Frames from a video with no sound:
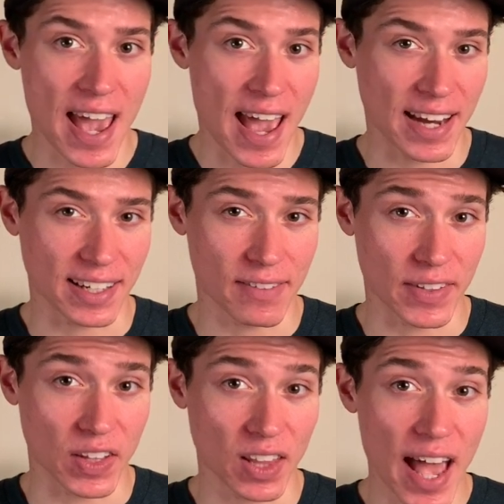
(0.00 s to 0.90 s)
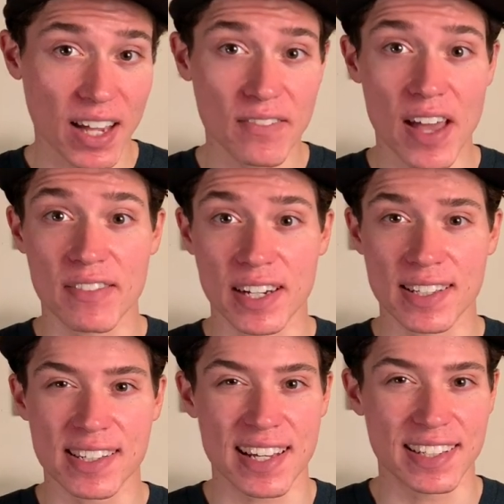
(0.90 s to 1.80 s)
And given the lack of
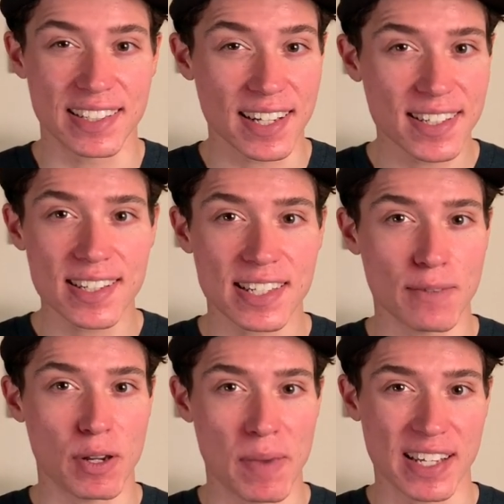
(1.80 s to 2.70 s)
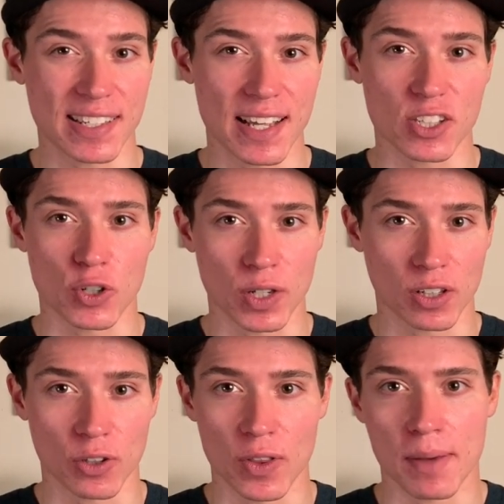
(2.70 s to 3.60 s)
evidence, it doesn't seem to make sense to
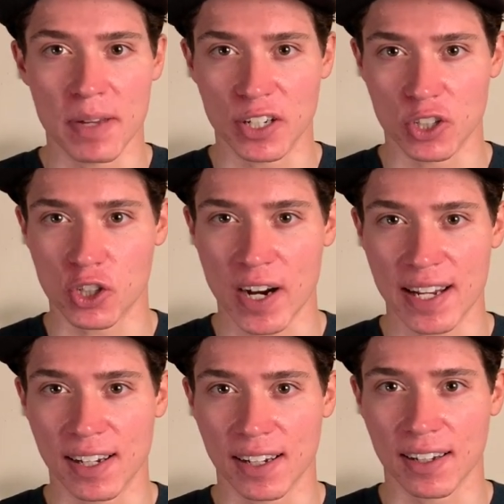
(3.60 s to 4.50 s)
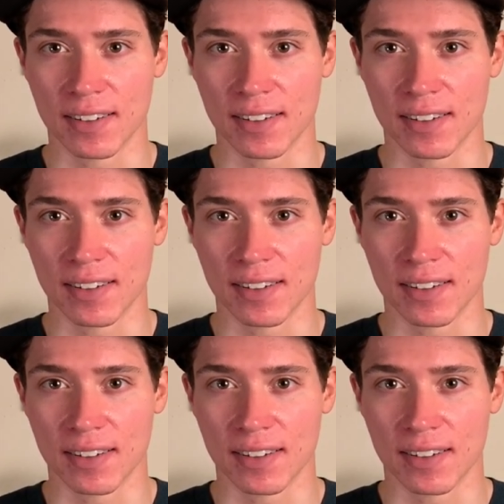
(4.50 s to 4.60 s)
include them in your training.